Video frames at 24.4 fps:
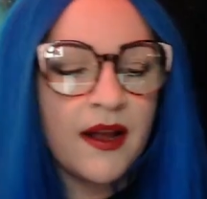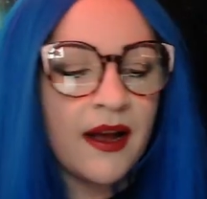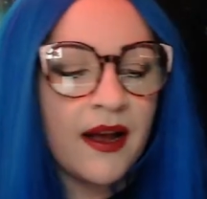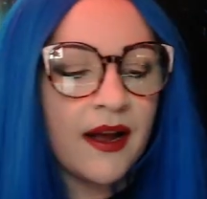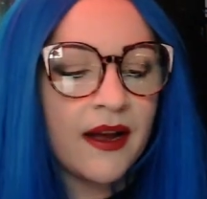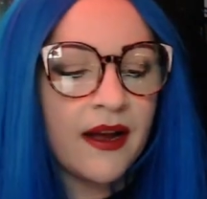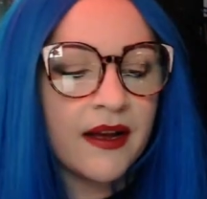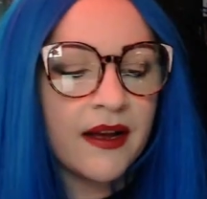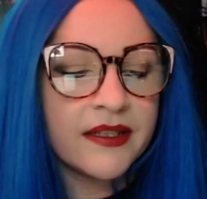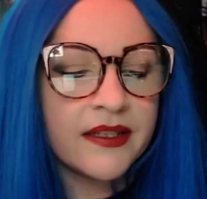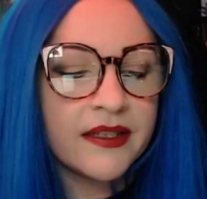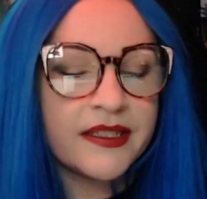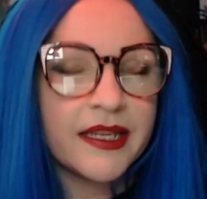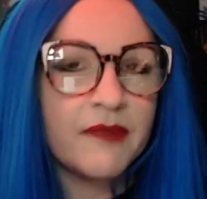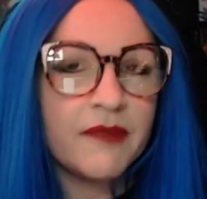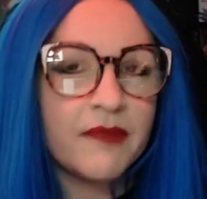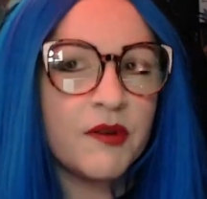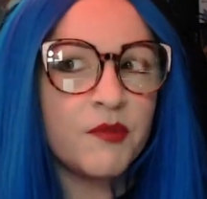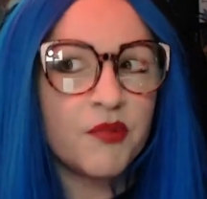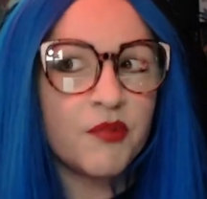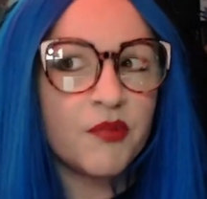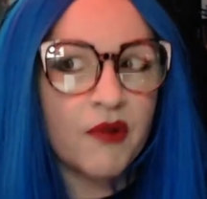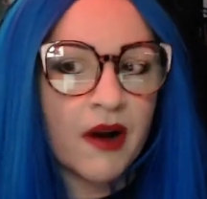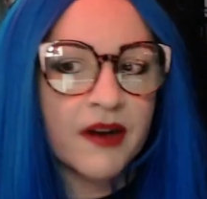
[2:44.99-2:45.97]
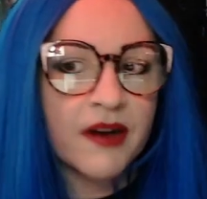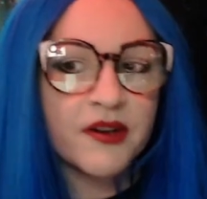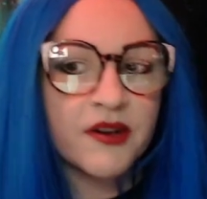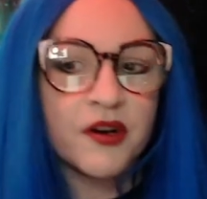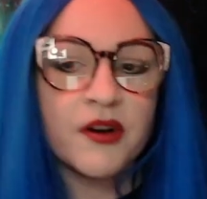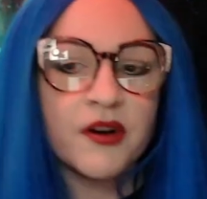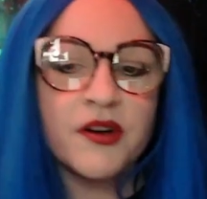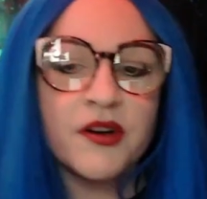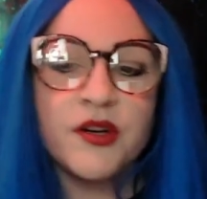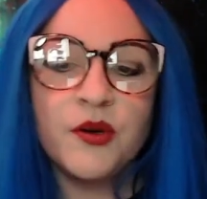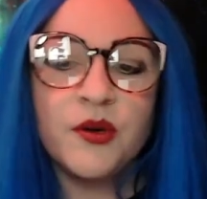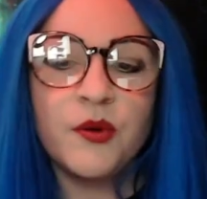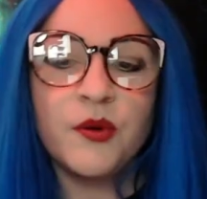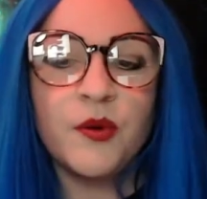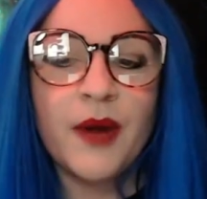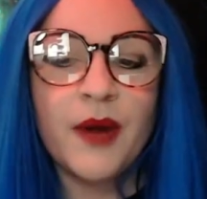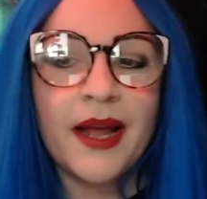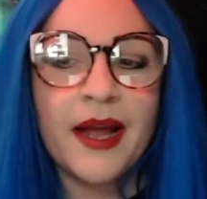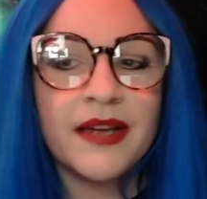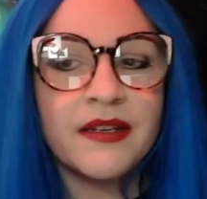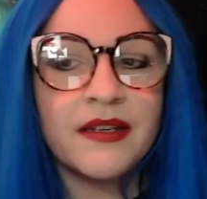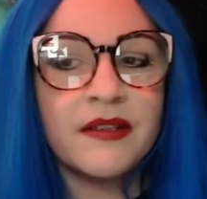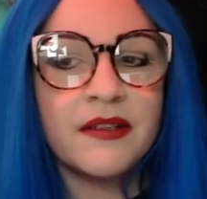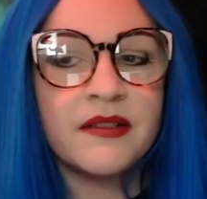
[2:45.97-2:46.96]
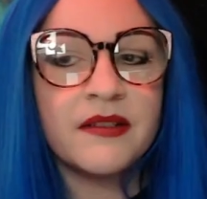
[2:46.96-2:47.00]
David Bruckner, who
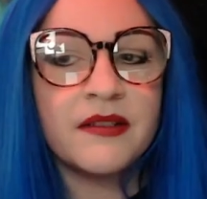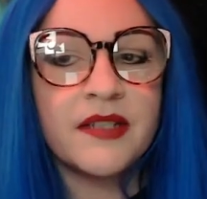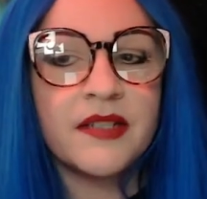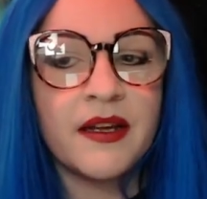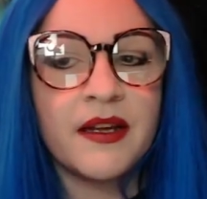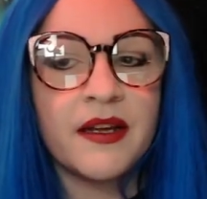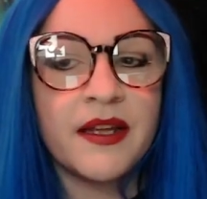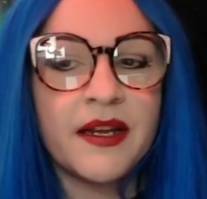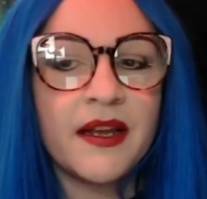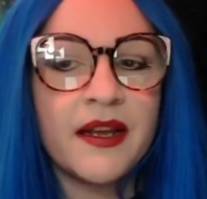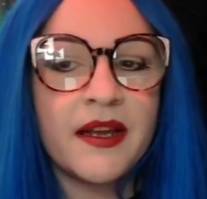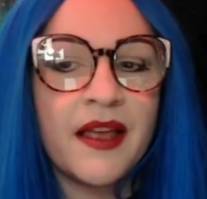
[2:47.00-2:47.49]
hadn't done